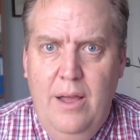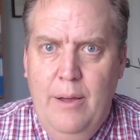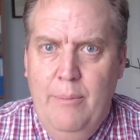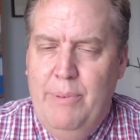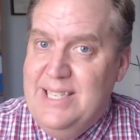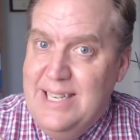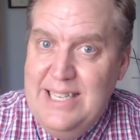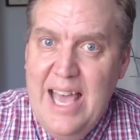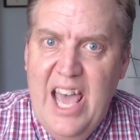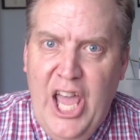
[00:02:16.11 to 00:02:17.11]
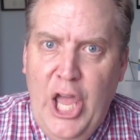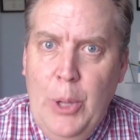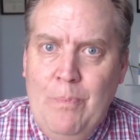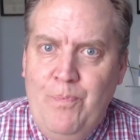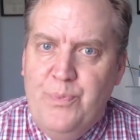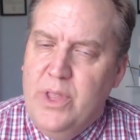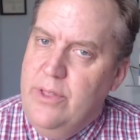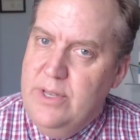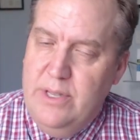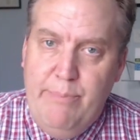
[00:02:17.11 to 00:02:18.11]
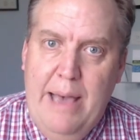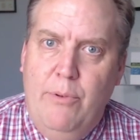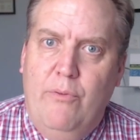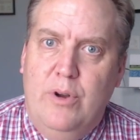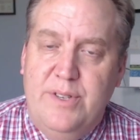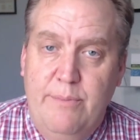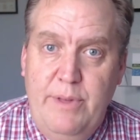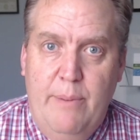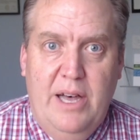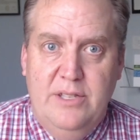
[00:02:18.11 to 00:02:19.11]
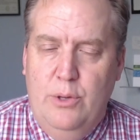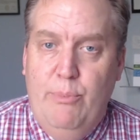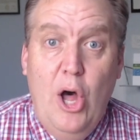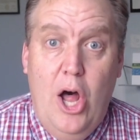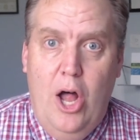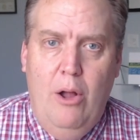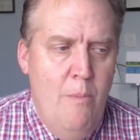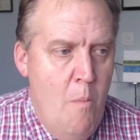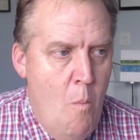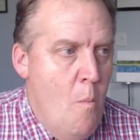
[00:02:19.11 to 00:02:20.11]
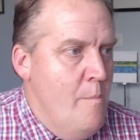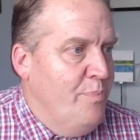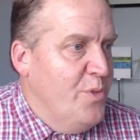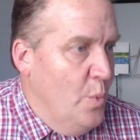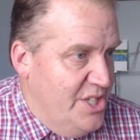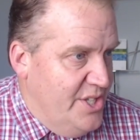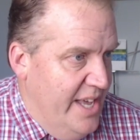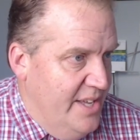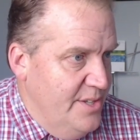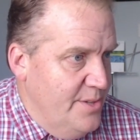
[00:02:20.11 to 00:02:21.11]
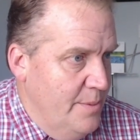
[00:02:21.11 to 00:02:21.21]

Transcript: But today, there's a Bible verse from the Apostle Paul which says,